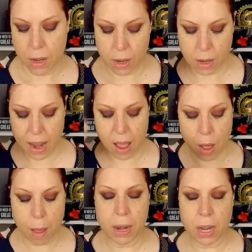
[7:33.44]
Now
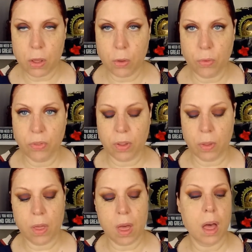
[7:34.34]
I'm going to use
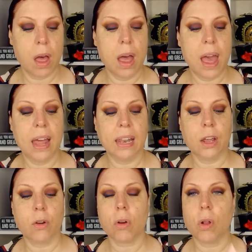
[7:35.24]
the LA
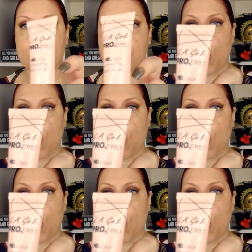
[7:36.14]
Girl Pro